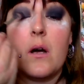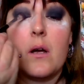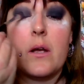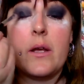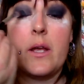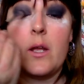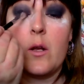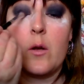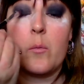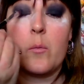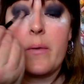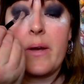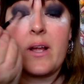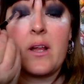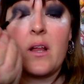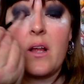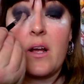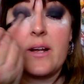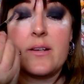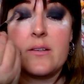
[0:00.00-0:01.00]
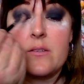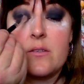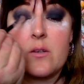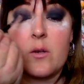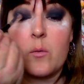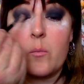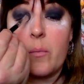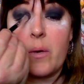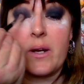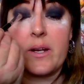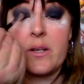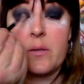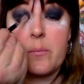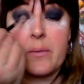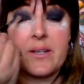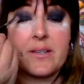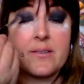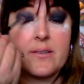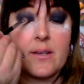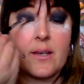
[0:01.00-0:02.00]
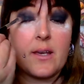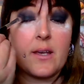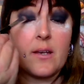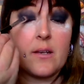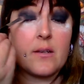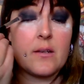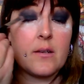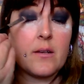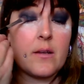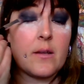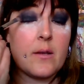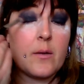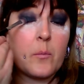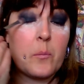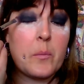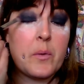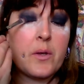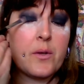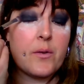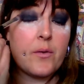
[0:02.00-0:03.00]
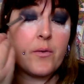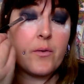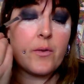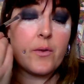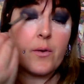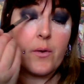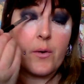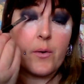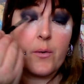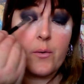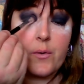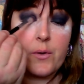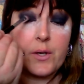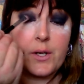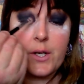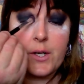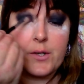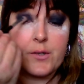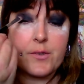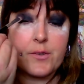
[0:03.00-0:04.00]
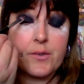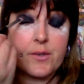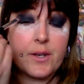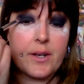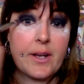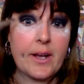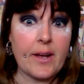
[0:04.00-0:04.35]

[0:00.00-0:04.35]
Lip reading: You know, my clients don't mind my singing to them, so you're just gonna